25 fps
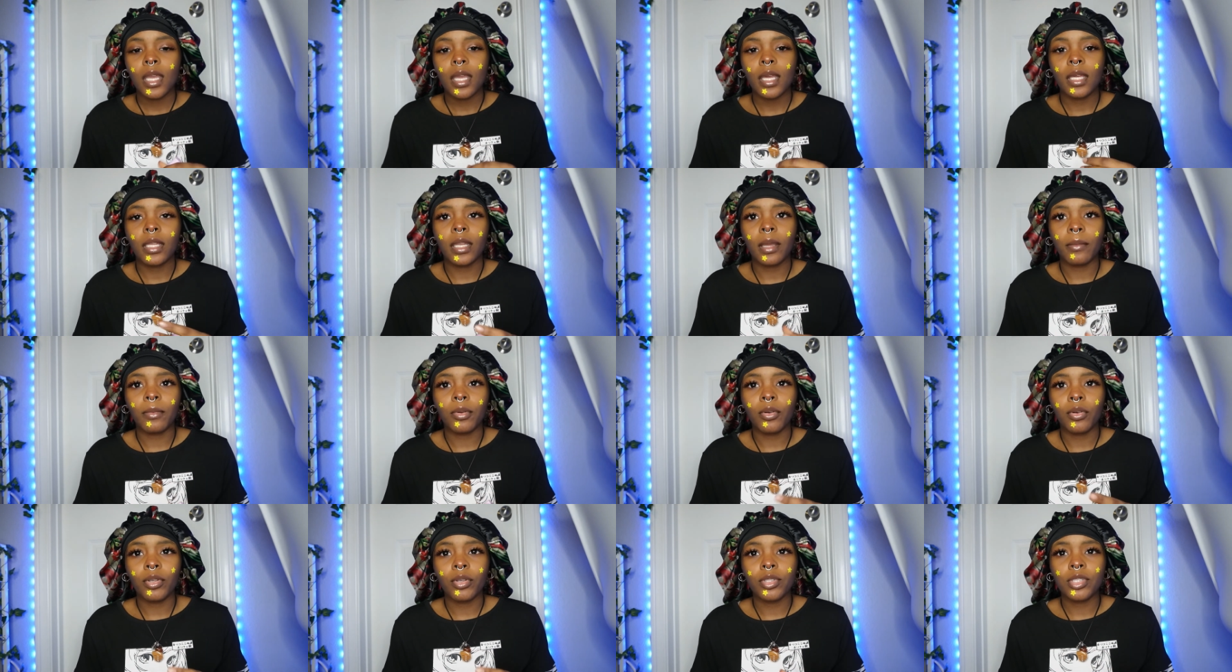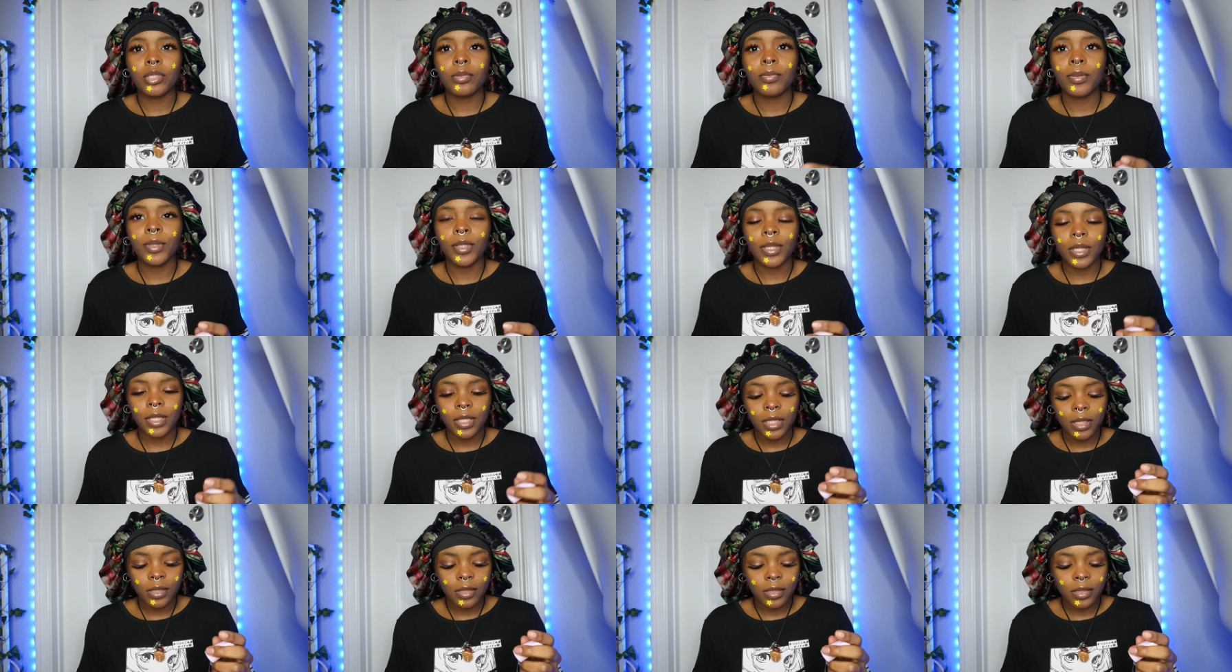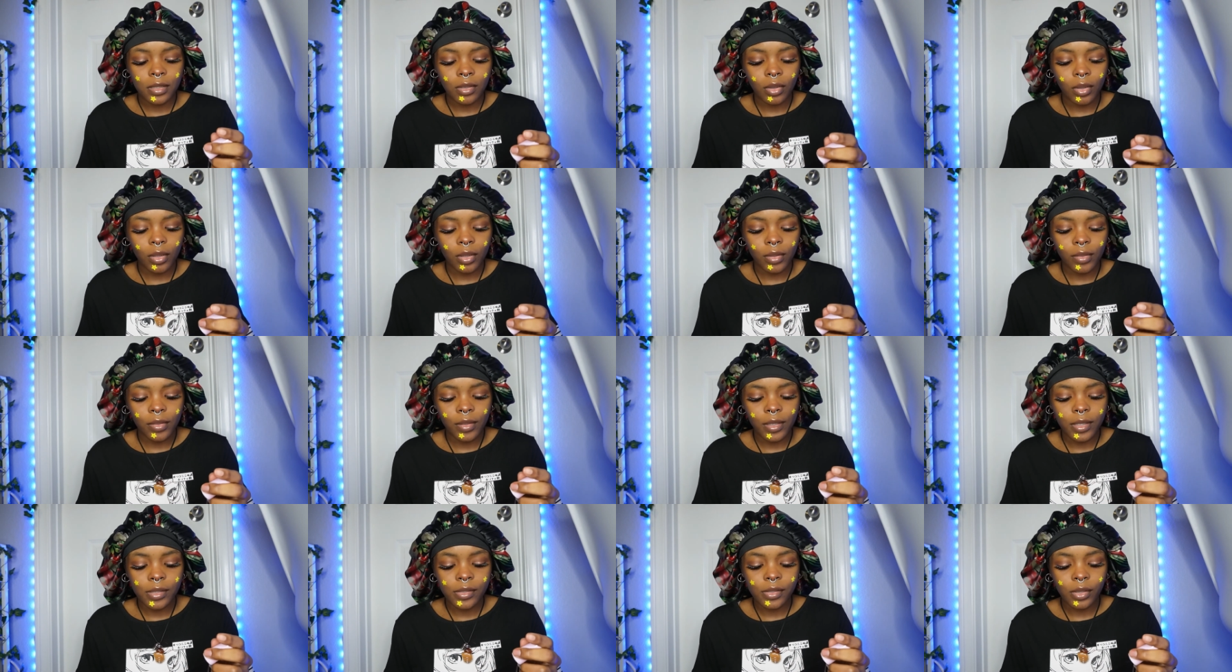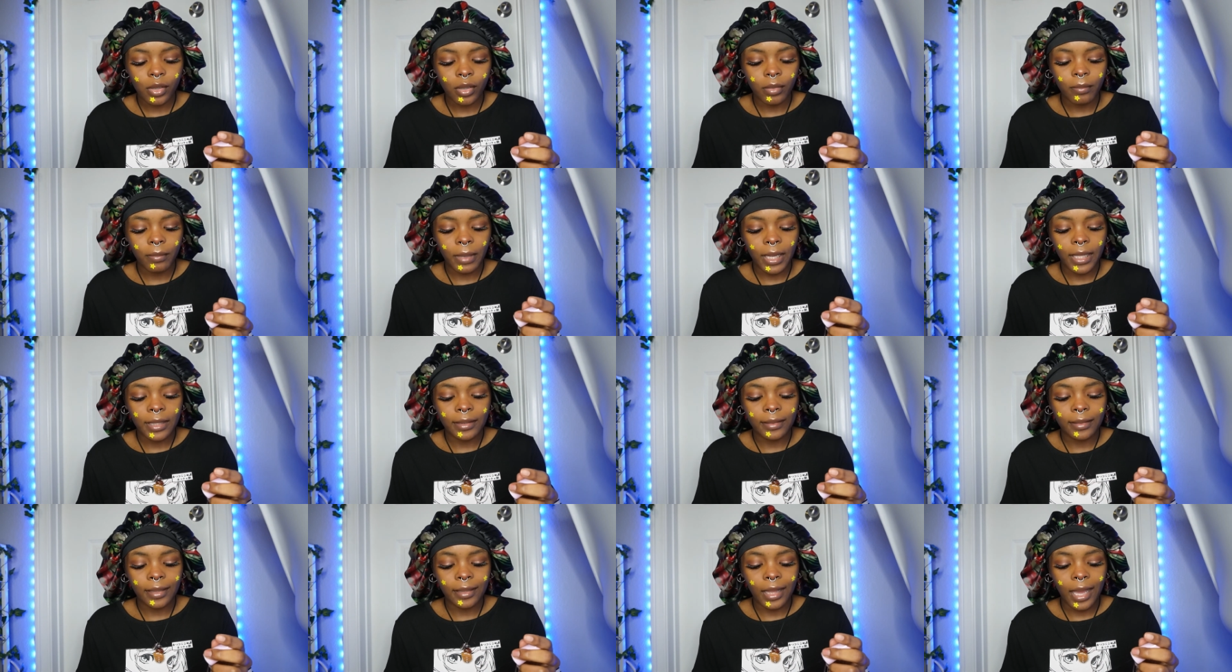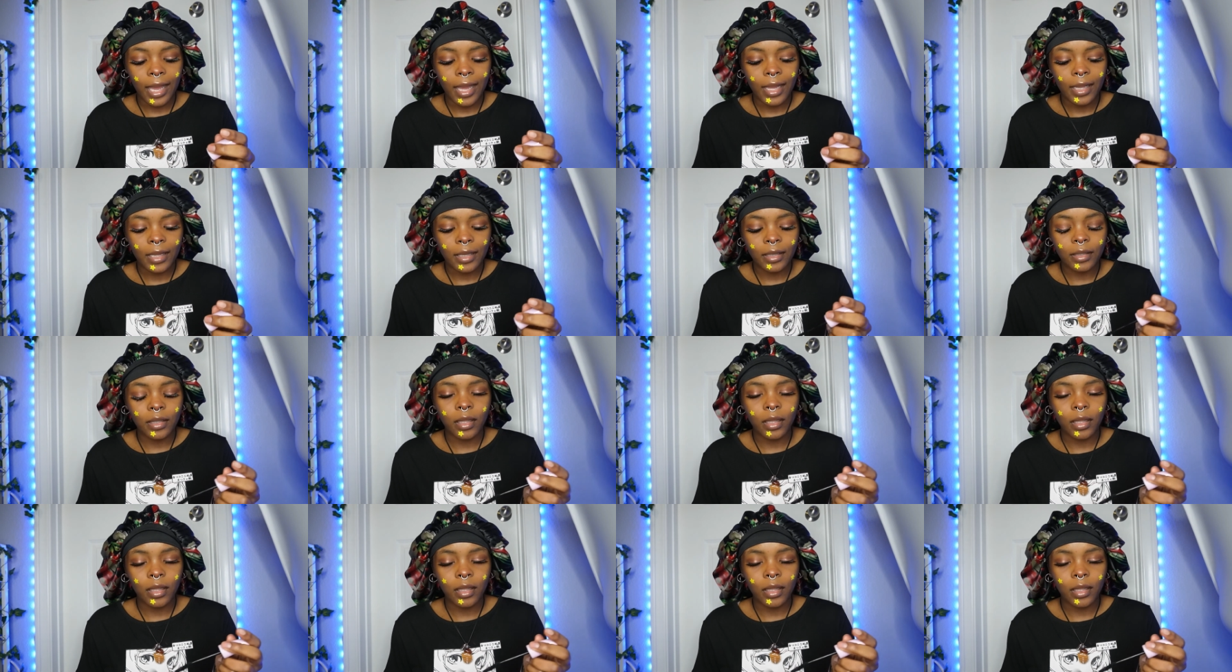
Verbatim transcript: And I'm going to put these this on my la